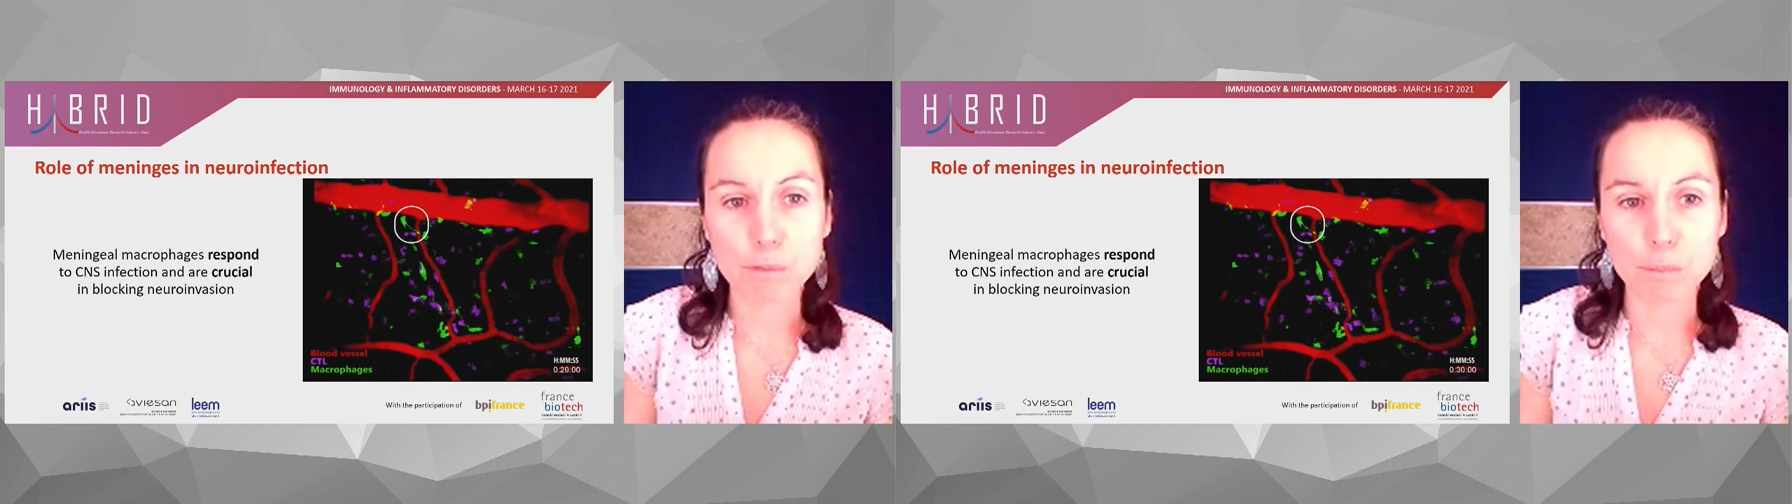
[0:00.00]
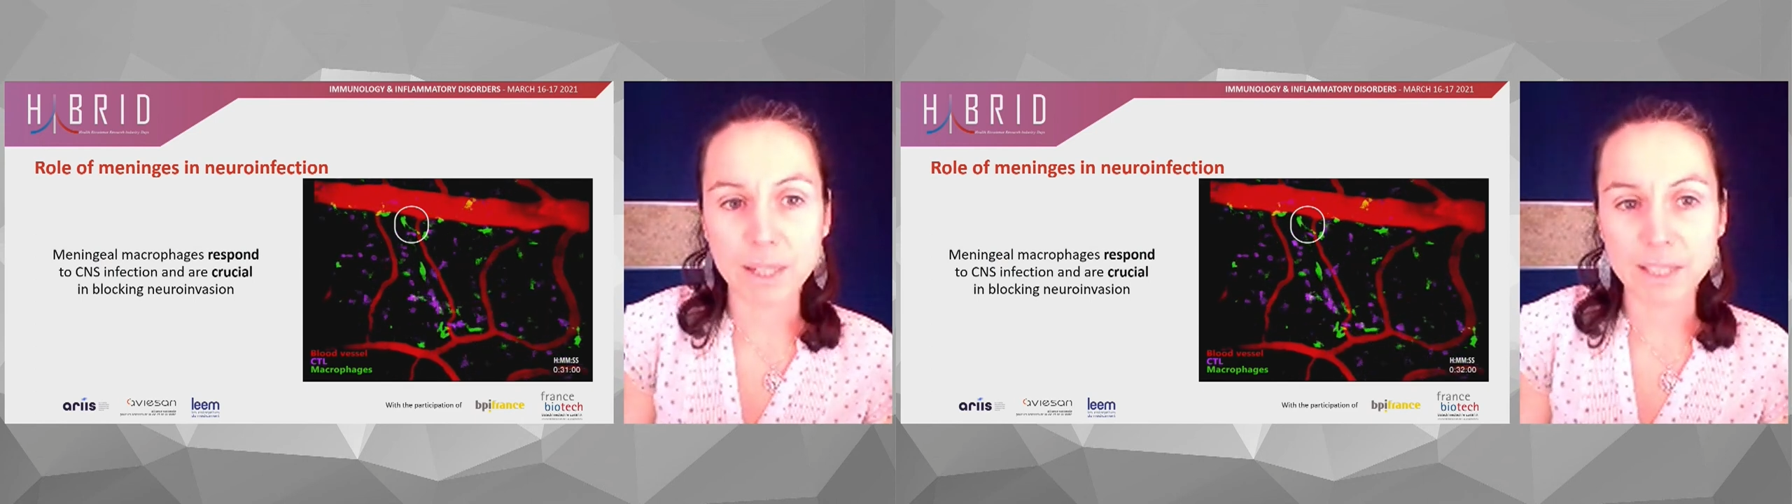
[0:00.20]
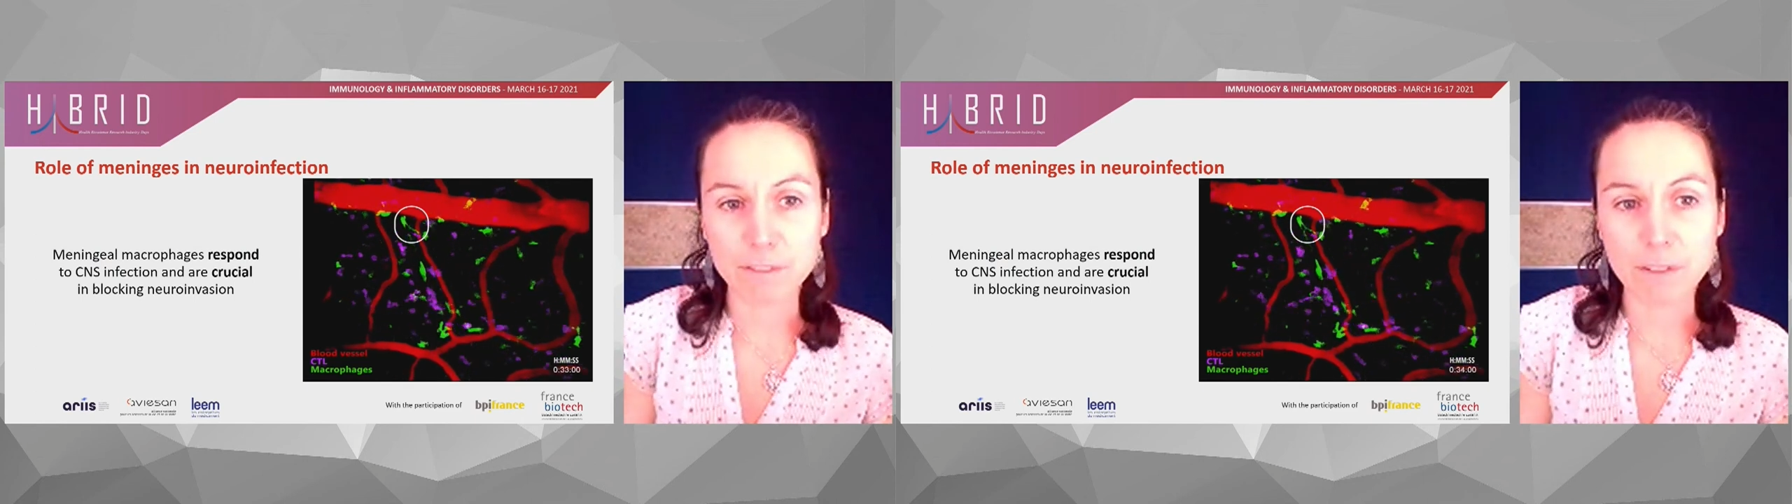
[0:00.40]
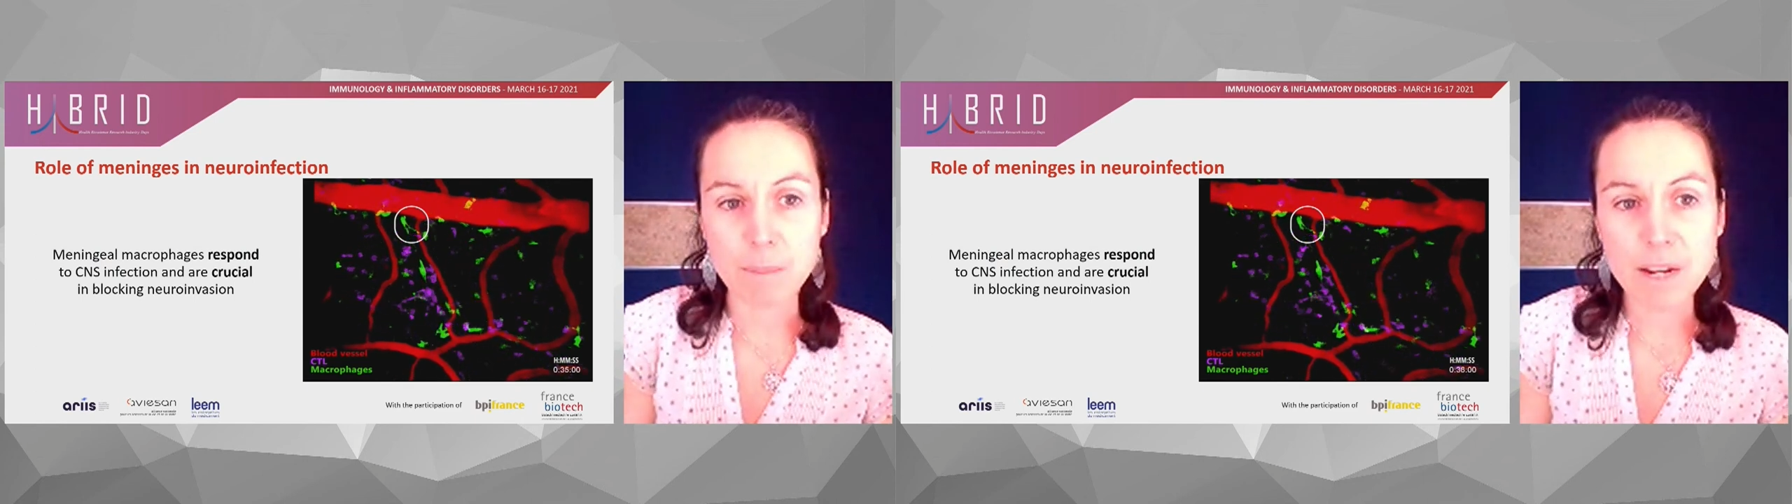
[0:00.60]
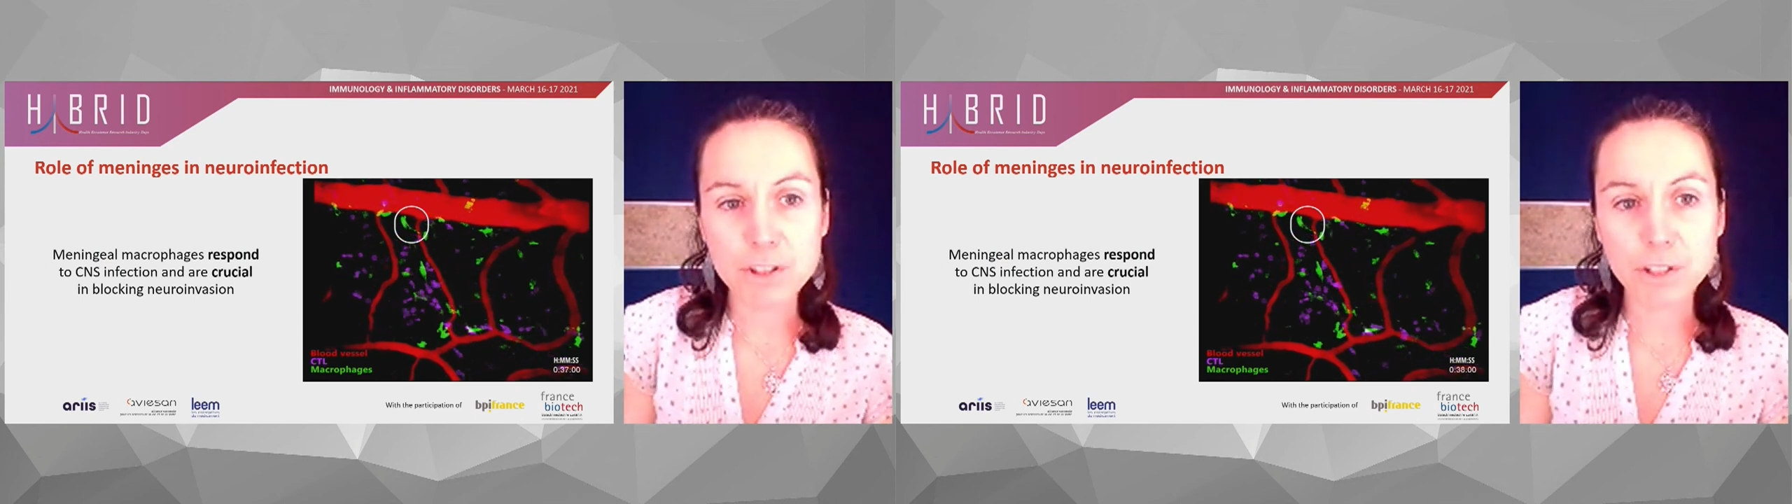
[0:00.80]
of brain
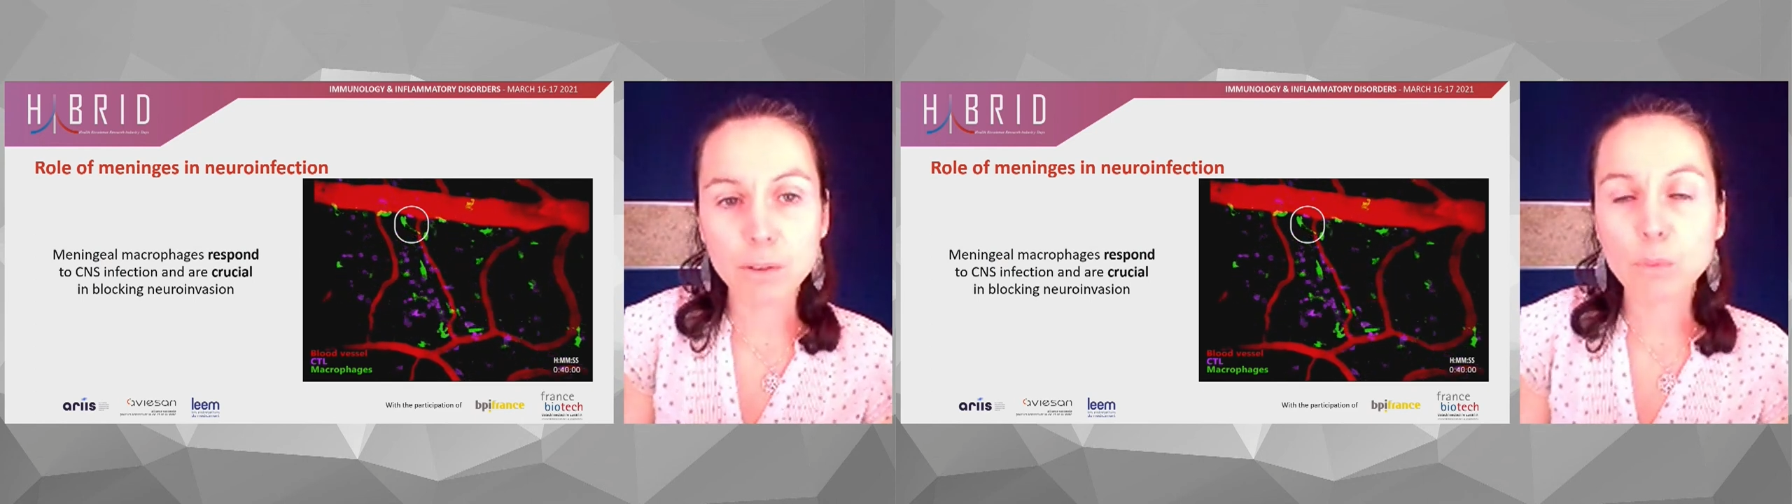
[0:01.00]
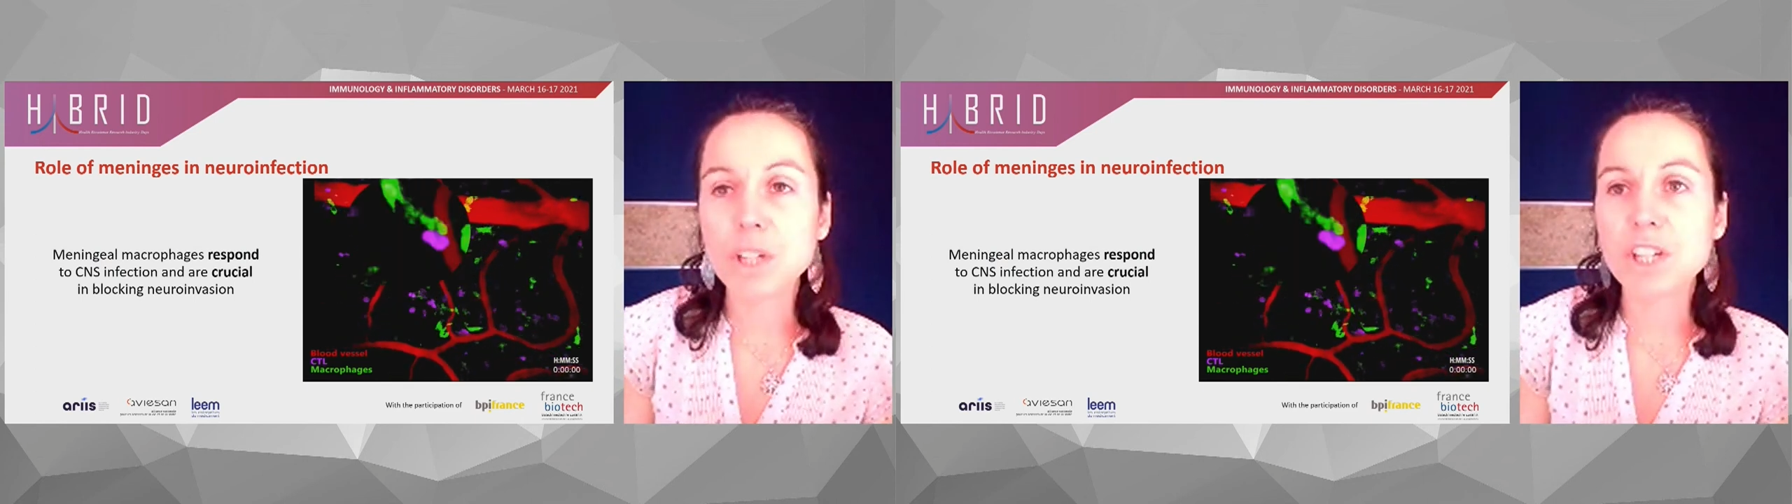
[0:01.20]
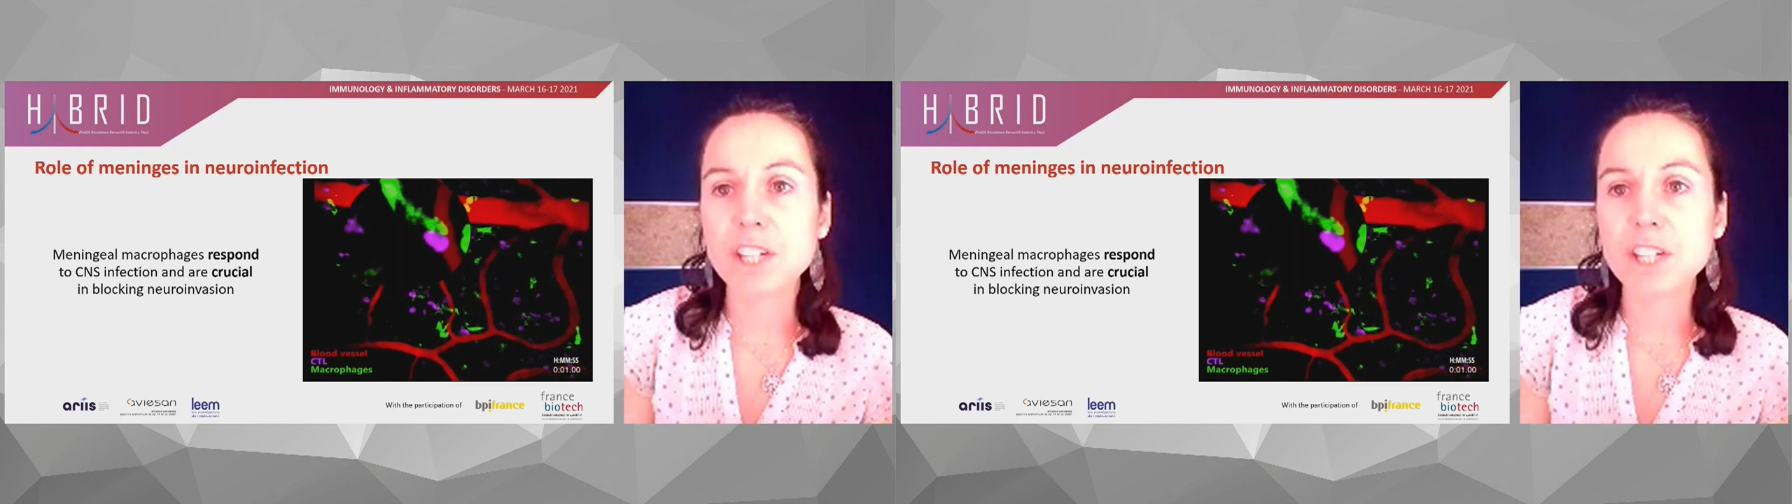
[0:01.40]
inflammation,